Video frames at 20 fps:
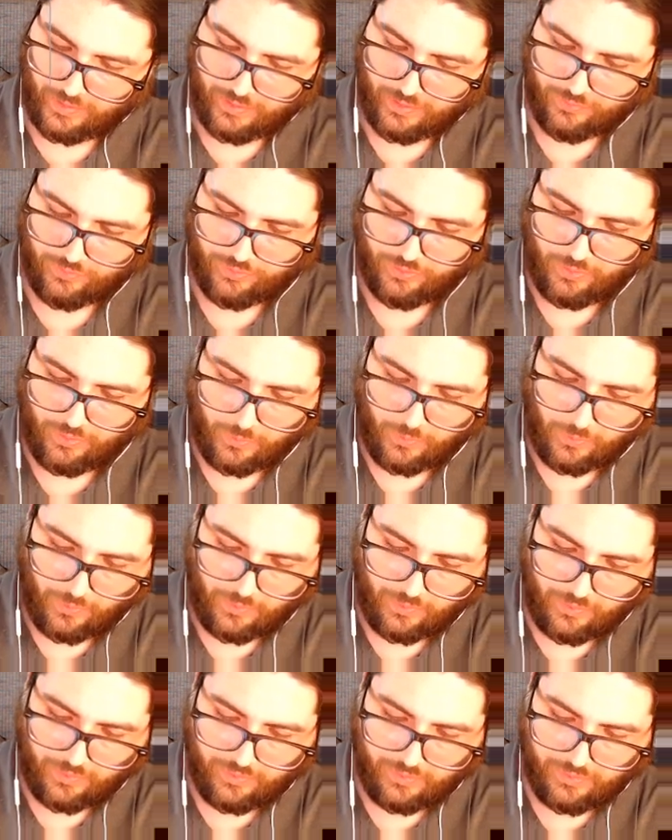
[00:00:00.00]
So
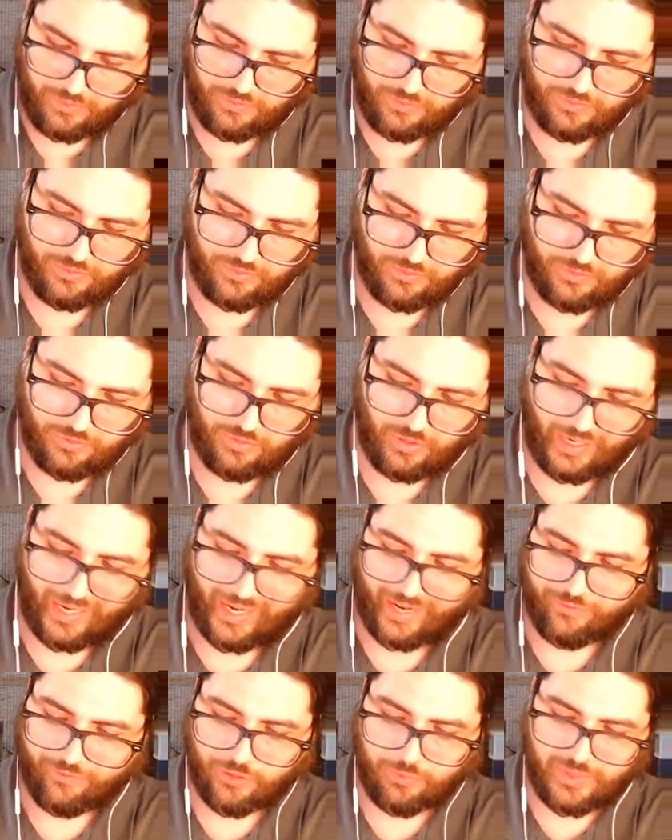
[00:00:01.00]
I
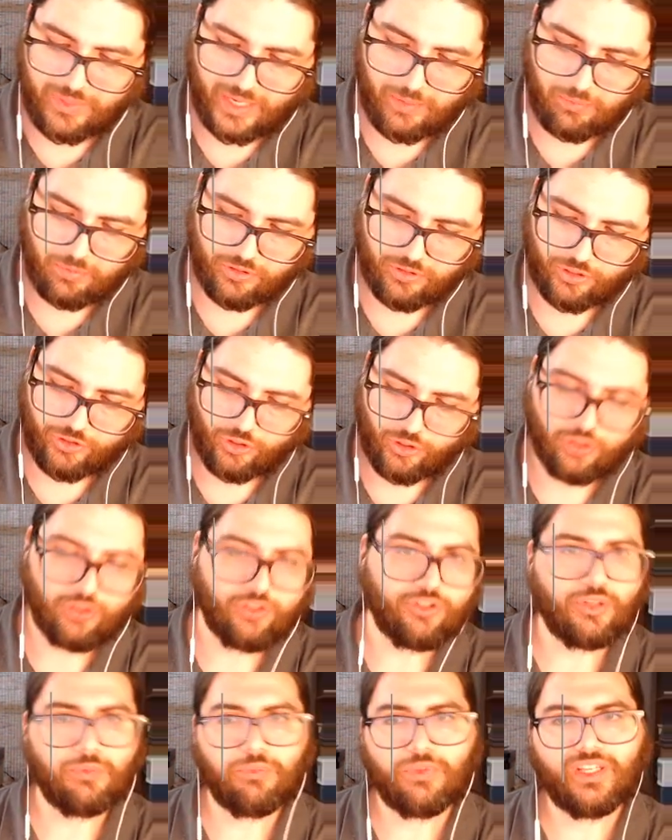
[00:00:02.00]
have to be able to turn
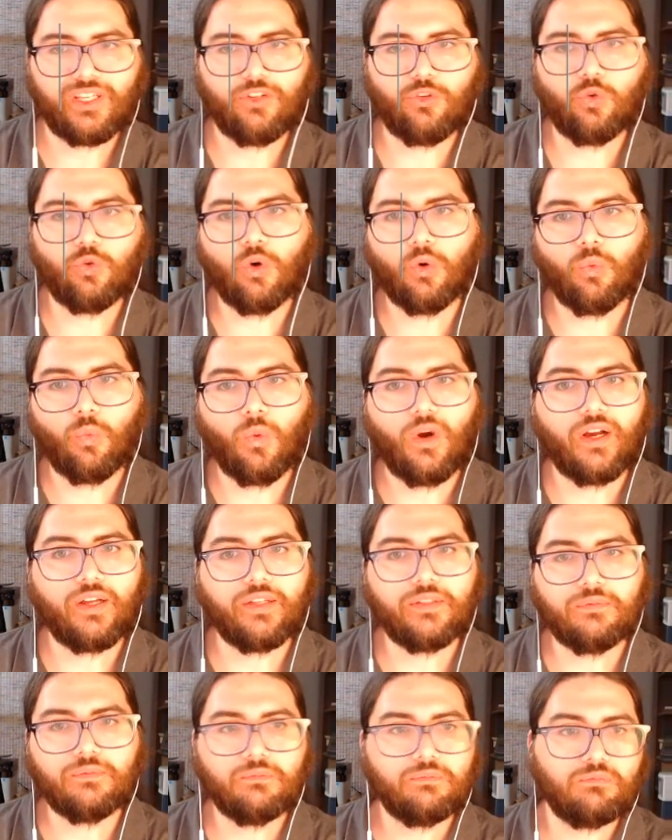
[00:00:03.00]
something into a
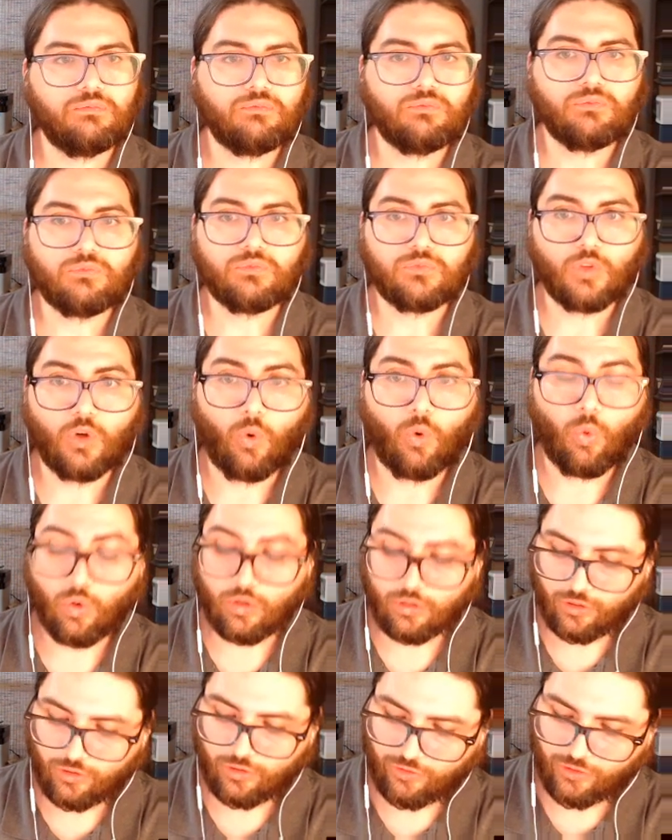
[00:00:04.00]
one or
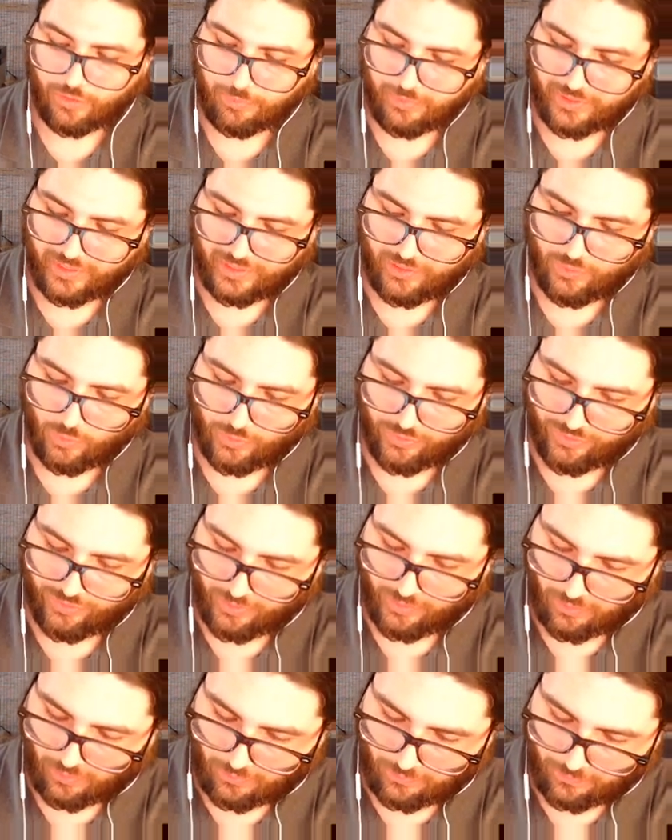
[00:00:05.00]
turn something into a
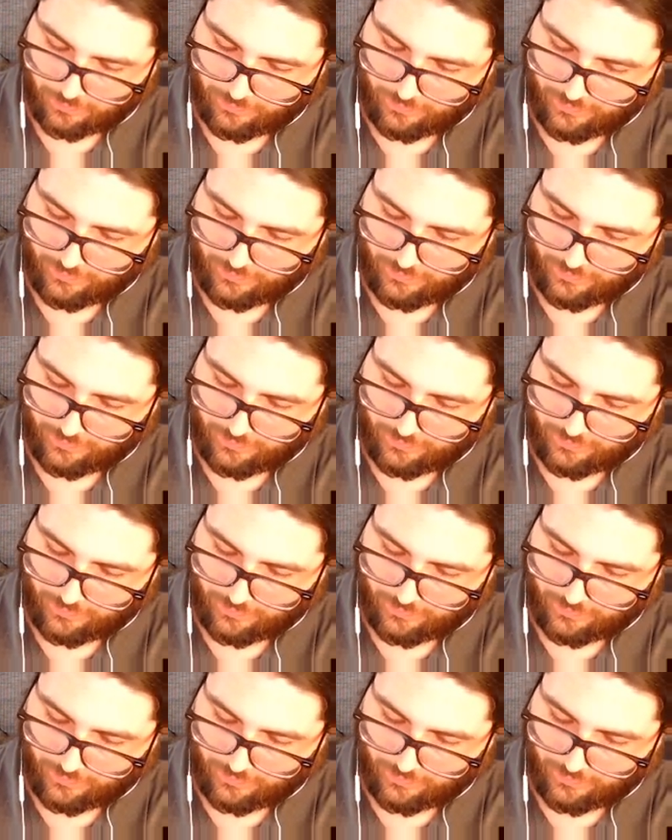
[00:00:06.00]
zero